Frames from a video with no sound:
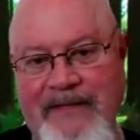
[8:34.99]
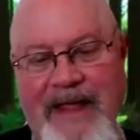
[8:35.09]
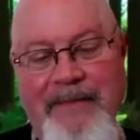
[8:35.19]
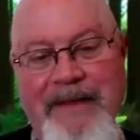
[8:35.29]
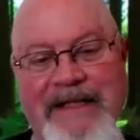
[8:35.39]

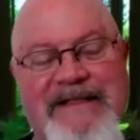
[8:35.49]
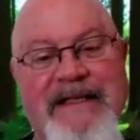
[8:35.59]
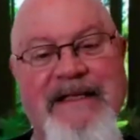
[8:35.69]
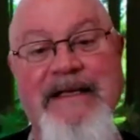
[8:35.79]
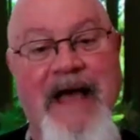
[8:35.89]
That means
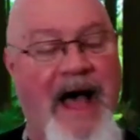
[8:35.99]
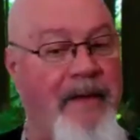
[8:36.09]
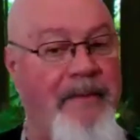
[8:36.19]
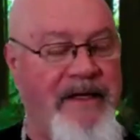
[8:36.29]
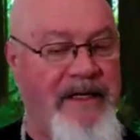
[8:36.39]
the
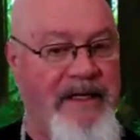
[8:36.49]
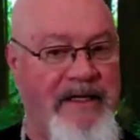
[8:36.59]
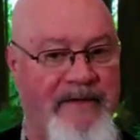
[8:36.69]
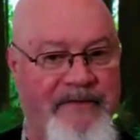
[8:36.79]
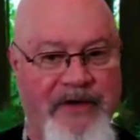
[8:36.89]

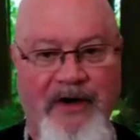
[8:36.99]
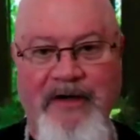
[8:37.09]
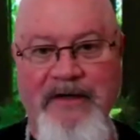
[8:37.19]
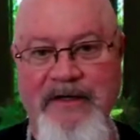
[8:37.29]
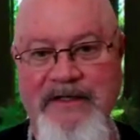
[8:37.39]
dominant of
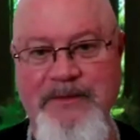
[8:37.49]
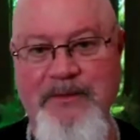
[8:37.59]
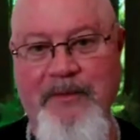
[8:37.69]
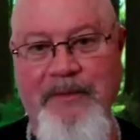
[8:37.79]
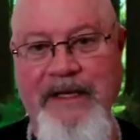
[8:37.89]
darkness
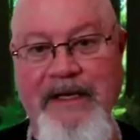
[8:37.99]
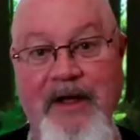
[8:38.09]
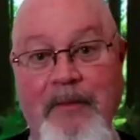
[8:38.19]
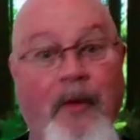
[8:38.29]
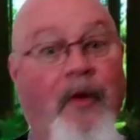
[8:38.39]
will be
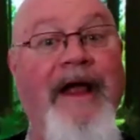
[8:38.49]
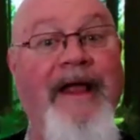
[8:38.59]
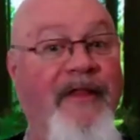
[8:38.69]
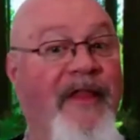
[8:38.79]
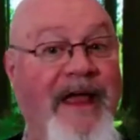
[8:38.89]
no more,
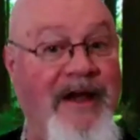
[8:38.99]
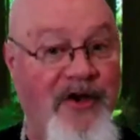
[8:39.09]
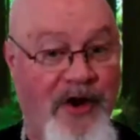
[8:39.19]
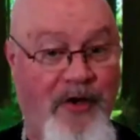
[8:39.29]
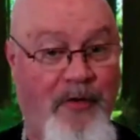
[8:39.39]
and they
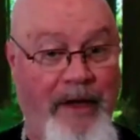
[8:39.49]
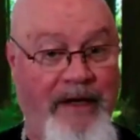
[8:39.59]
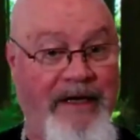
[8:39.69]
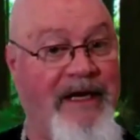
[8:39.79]
know it.